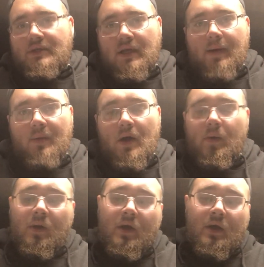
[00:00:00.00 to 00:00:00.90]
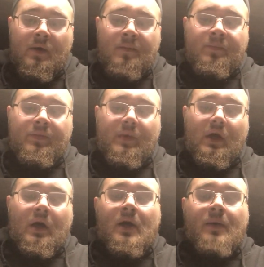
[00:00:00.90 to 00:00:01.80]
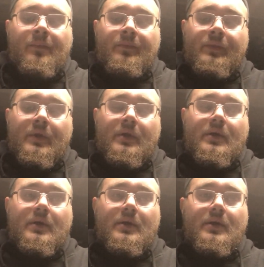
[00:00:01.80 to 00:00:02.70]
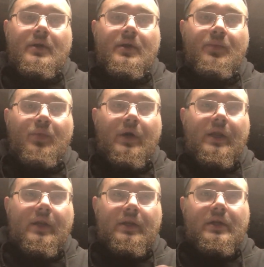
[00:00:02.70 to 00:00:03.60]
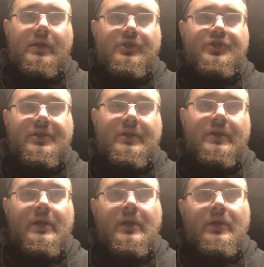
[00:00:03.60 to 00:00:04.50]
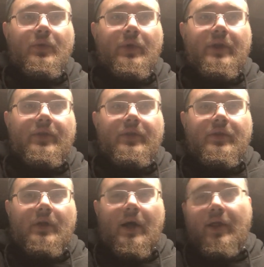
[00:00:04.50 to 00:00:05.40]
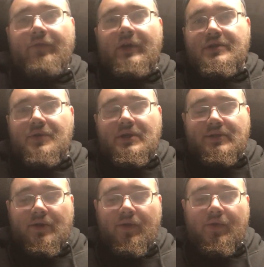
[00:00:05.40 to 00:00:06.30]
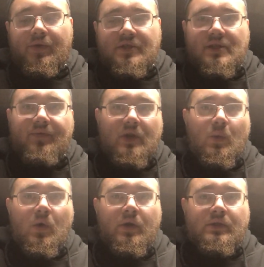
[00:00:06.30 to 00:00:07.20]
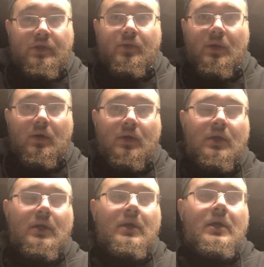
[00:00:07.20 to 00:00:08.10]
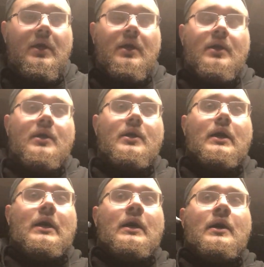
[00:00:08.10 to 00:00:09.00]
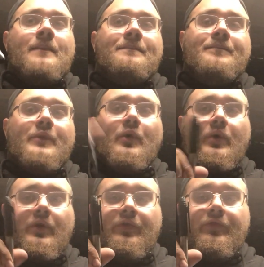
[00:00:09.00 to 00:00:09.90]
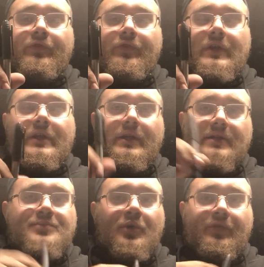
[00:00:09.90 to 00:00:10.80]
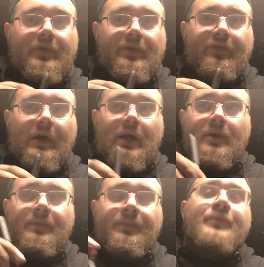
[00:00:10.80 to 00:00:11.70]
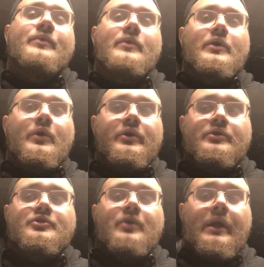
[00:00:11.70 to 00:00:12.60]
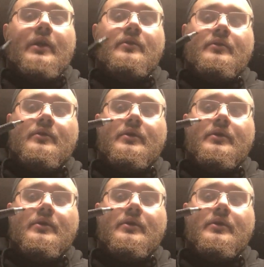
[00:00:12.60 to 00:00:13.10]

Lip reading: with a top mount. But on an EG with the VS Racing 3071 turbo, the oil feed is perfectly fine. The oil drain,